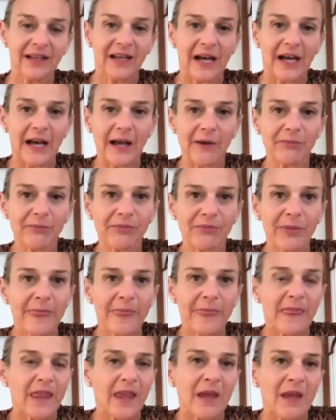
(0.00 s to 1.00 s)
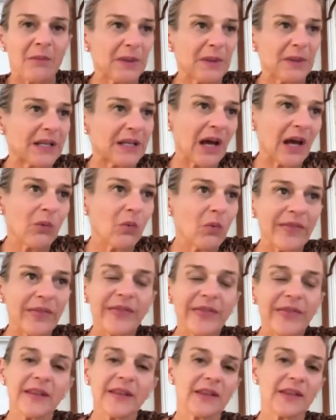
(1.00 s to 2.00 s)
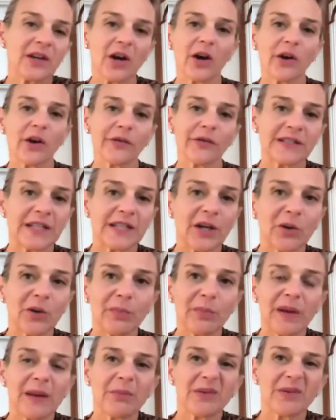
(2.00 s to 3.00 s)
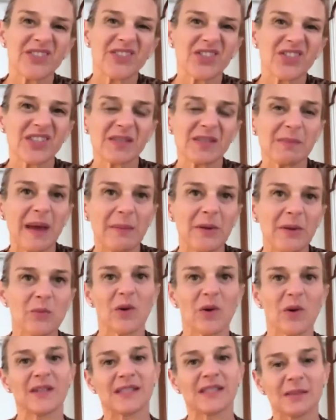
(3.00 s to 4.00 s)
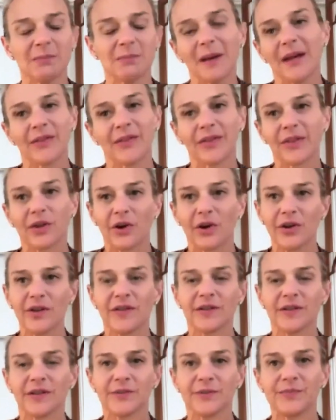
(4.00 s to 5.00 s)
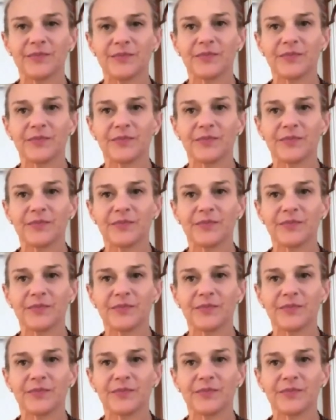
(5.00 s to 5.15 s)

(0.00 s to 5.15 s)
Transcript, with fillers: Um, but one thing that I often tell people is just maybe once a month, go to the